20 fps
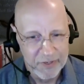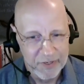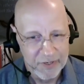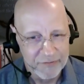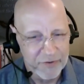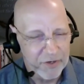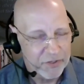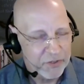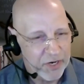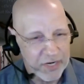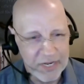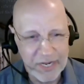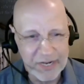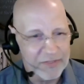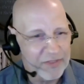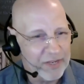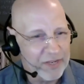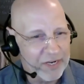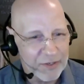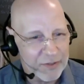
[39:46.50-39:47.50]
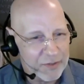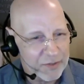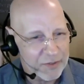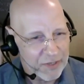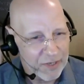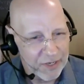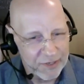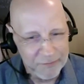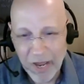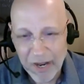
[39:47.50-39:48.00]
Victor, I can't thank you
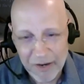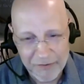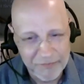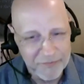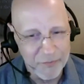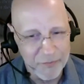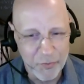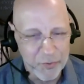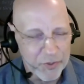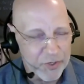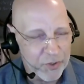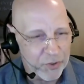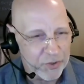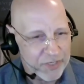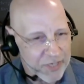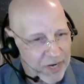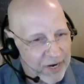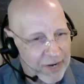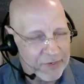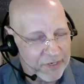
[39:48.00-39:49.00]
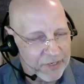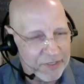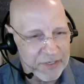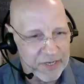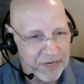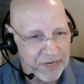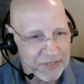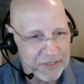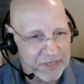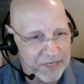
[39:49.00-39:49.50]
enough for your time and
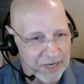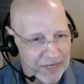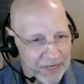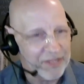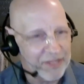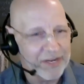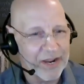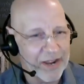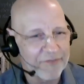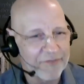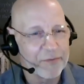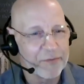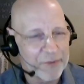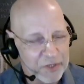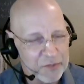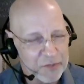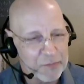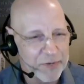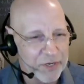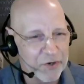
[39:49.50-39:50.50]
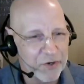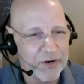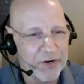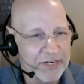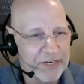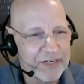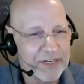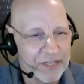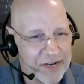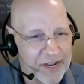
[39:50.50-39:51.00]
insights today. I think I have a much better
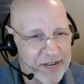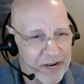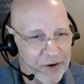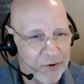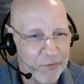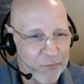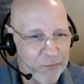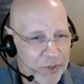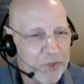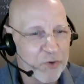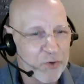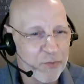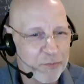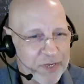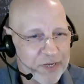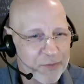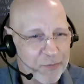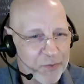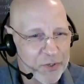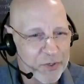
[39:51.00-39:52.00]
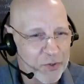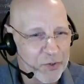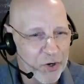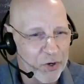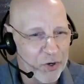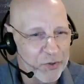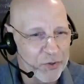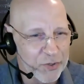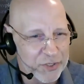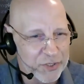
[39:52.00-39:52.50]
idea now of what you mean when you call
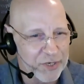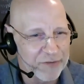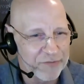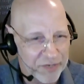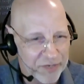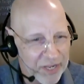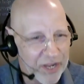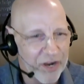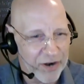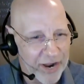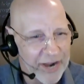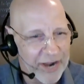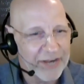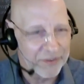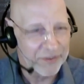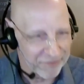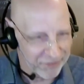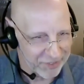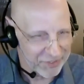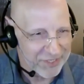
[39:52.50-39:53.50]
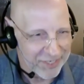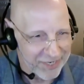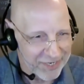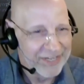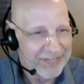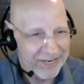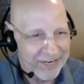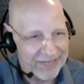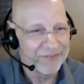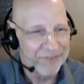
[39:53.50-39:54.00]
yourself a care activist.
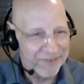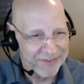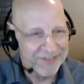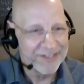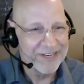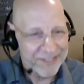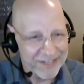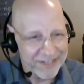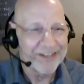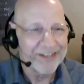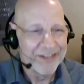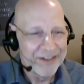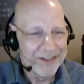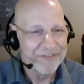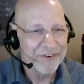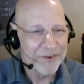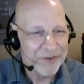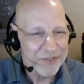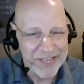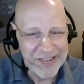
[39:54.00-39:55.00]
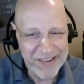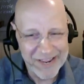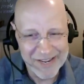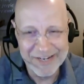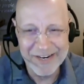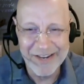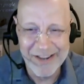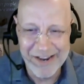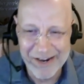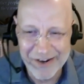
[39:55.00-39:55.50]
I have seen it
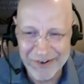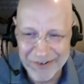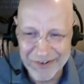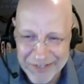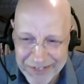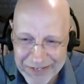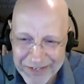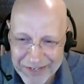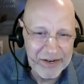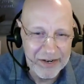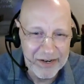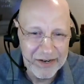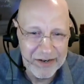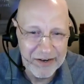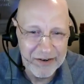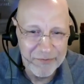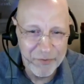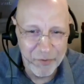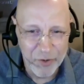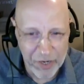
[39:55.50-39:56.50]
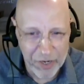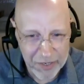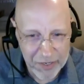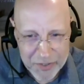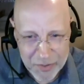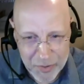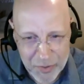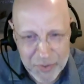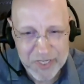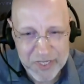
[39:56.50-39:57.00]
firsthand now. For our
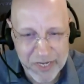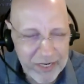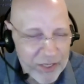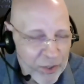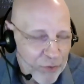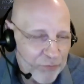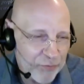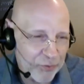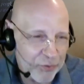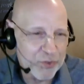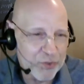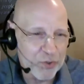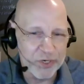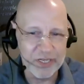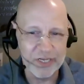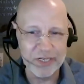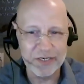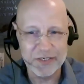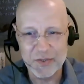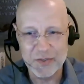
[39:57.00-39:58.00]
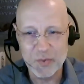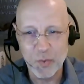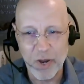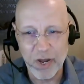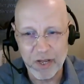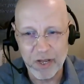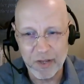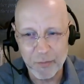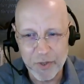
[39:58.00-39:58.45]
listeners, thank you for joining us as well.